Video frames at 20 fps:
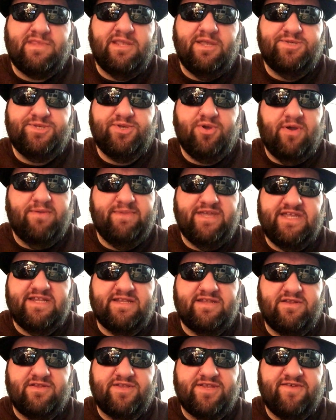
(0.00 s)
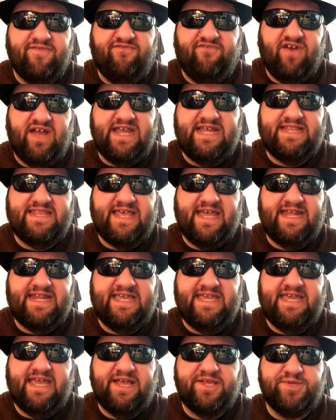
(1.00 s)
So, I mean, to find that
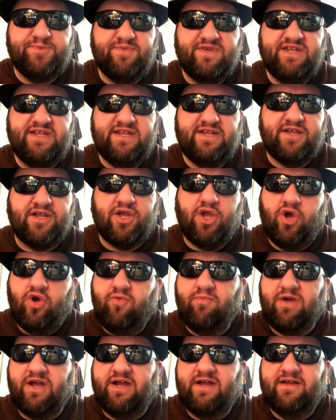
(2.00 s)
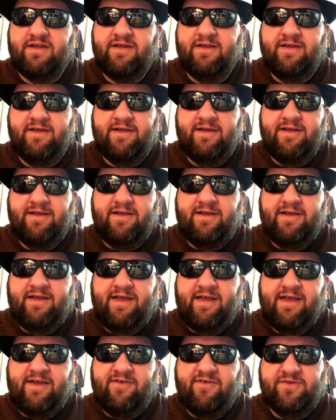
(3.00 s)
he has been in a coma
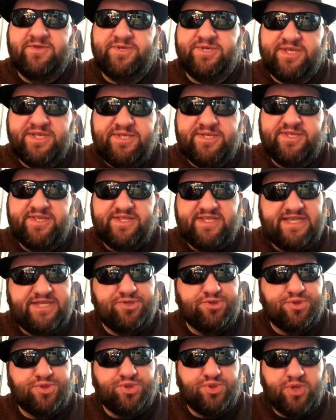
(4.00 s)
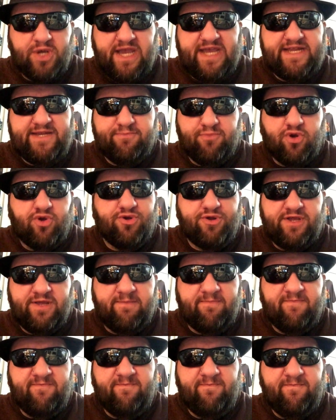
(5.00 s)
since the teacher's trying to murder
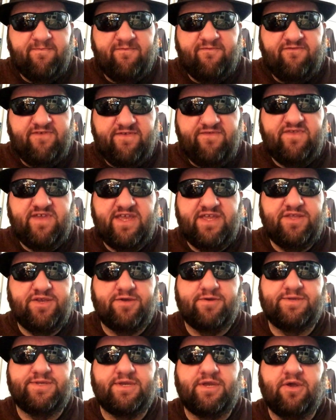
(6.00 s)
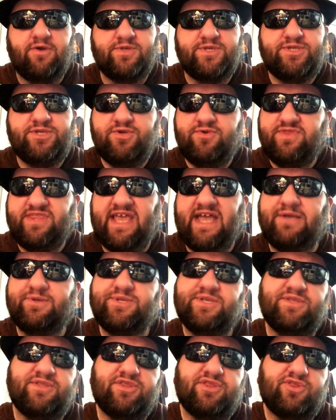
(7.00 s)
him 15 years ago. It's
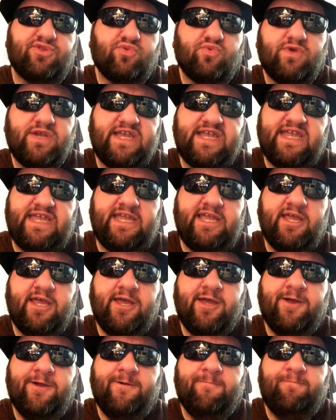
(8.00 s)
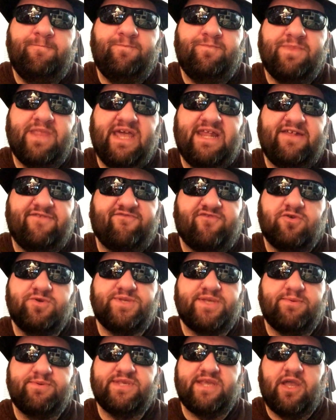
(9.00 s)
2003, and at
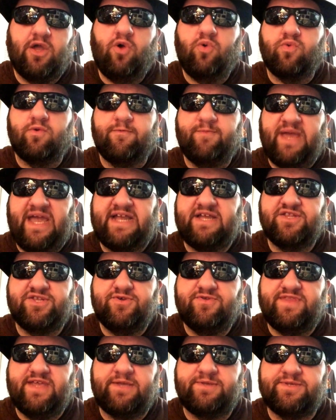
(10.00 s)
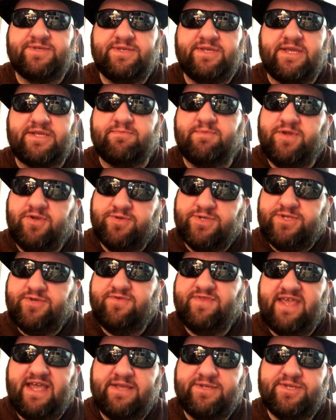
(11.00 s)
first I was like, oh, we're back in 2006, but no, it's
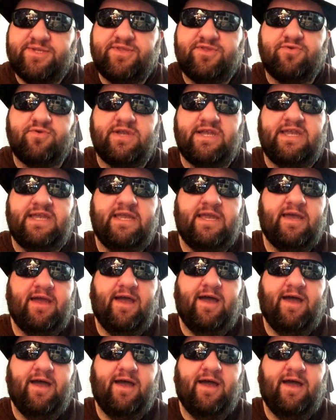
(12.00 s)
2003,